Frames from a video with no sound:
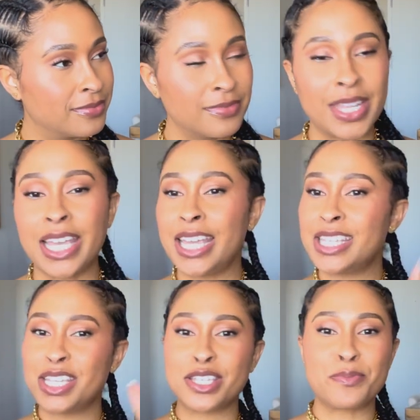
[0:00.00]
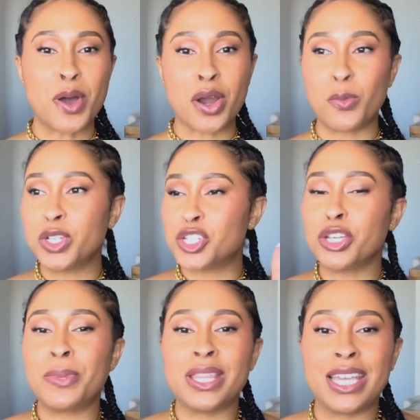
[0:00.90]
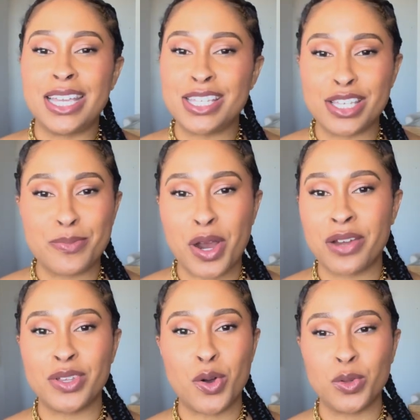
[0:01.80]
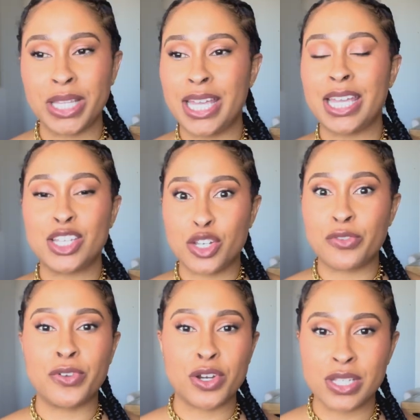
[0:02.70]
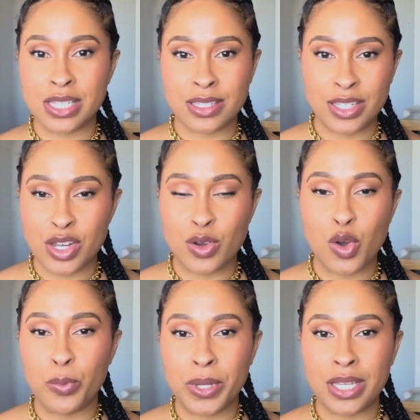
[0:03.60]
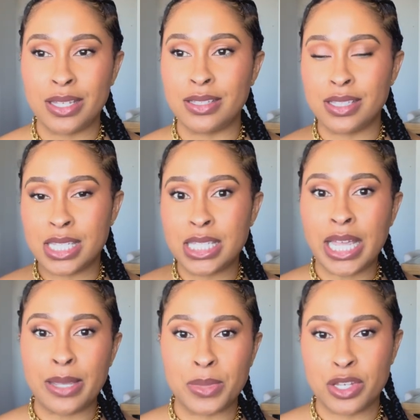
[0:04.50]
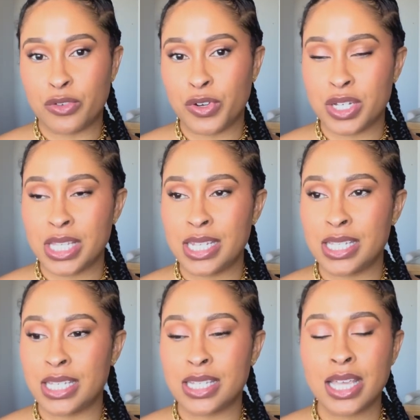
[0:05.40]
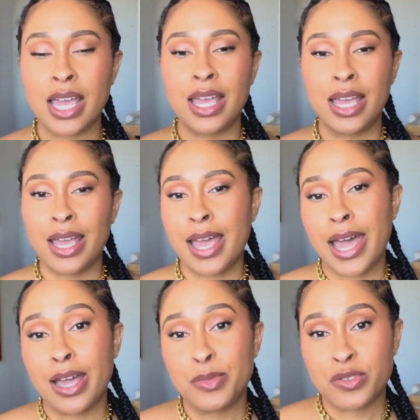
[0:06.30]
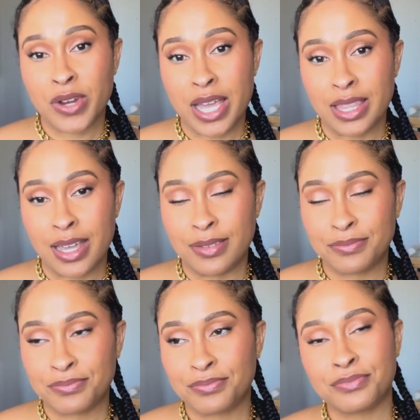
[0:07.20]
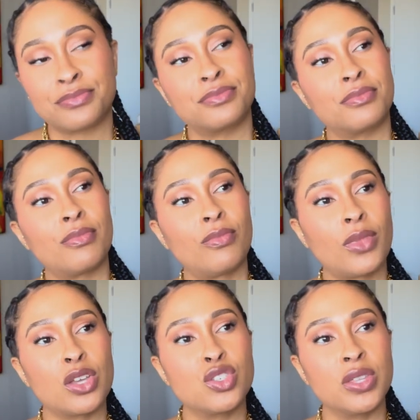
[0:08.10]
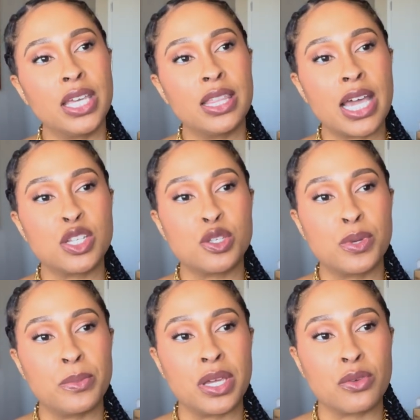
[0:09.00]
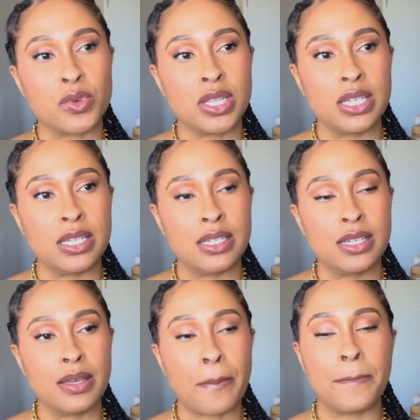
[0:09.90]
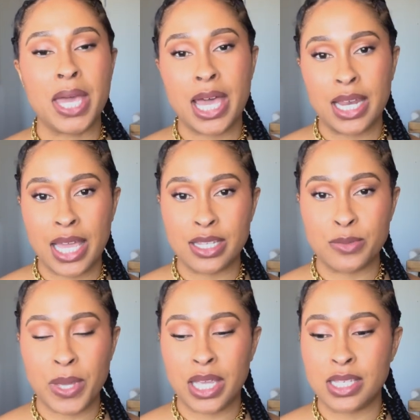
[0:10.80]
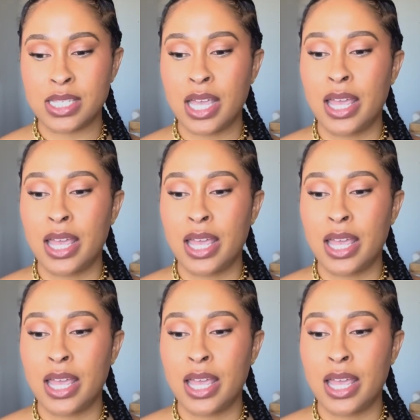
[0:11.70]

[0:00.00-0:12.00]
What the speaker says: The easiest part, which should be the easiest part of the whole thing, is your first, opening statement, your first sentence. I almost forgot that. So then that just put me in a really bad headspace.